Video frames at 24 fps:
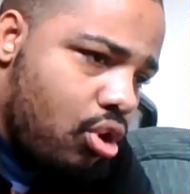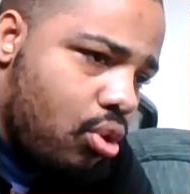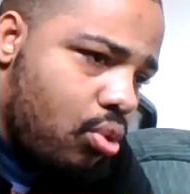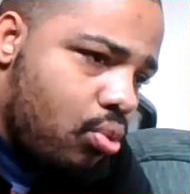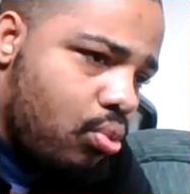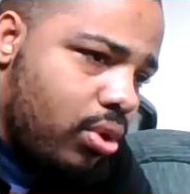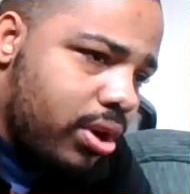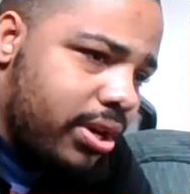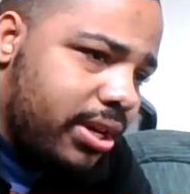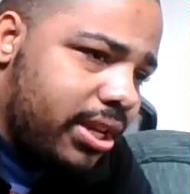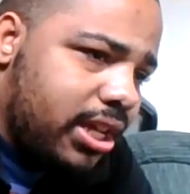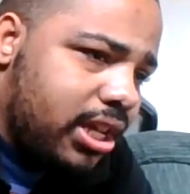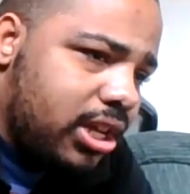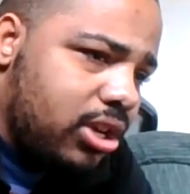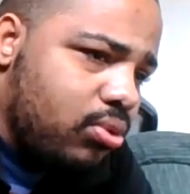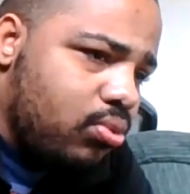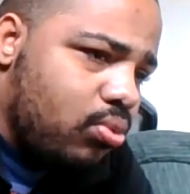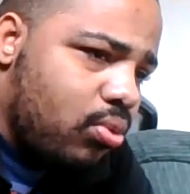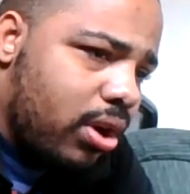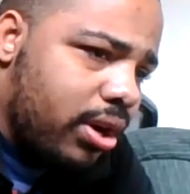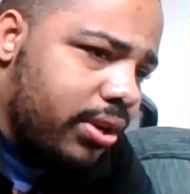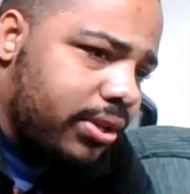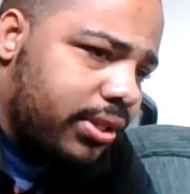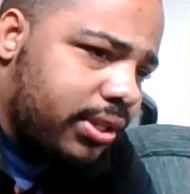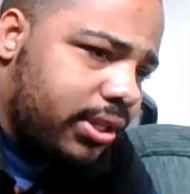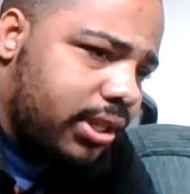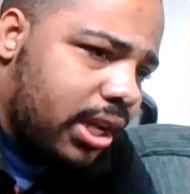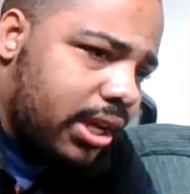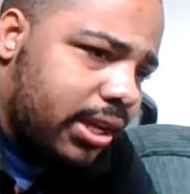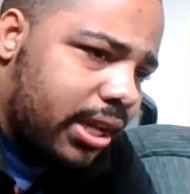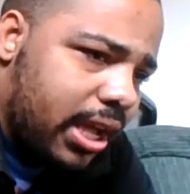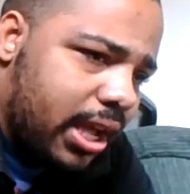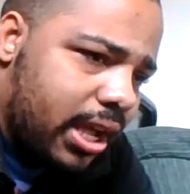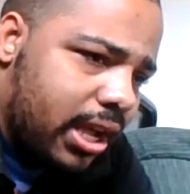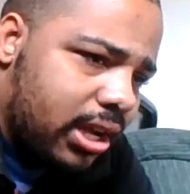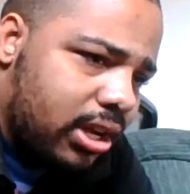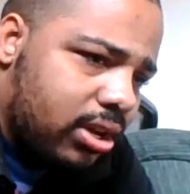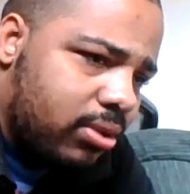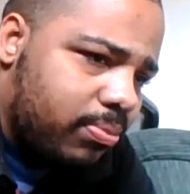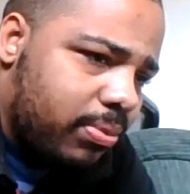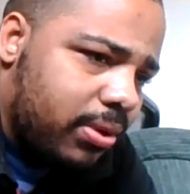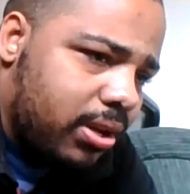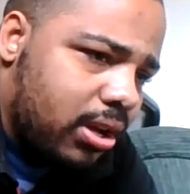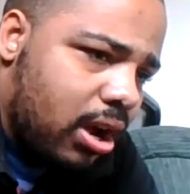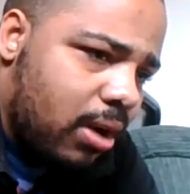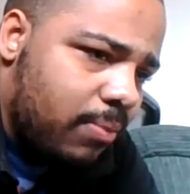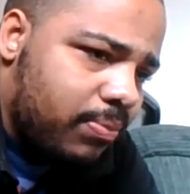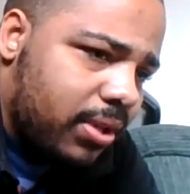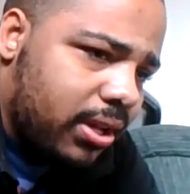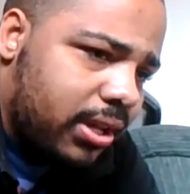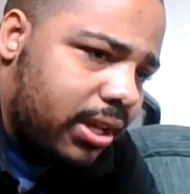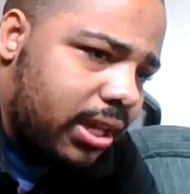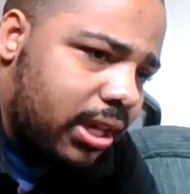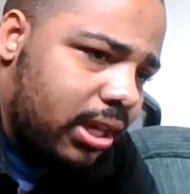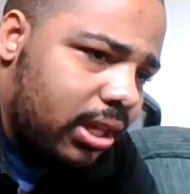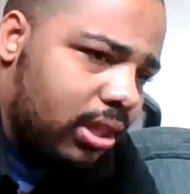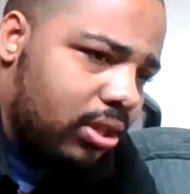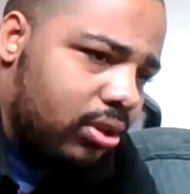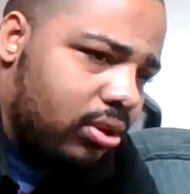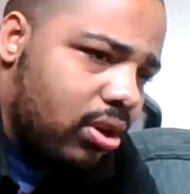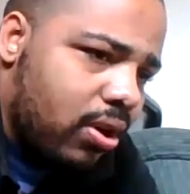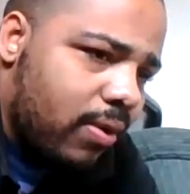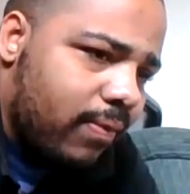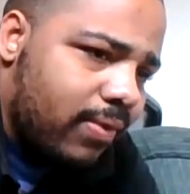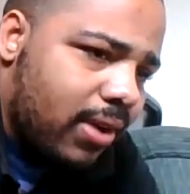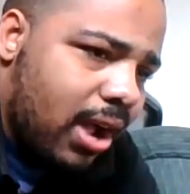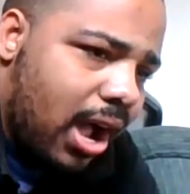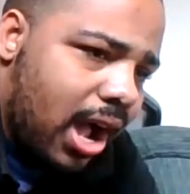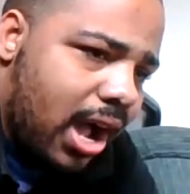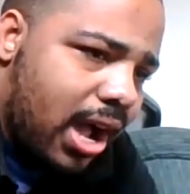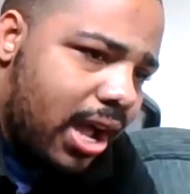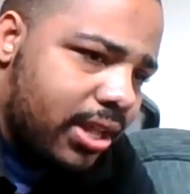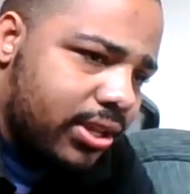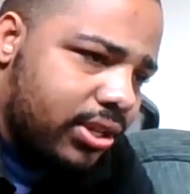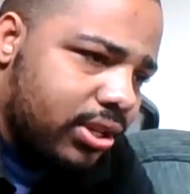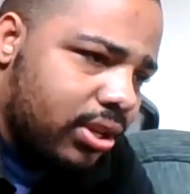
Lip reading: Would he once again become the killer of gods,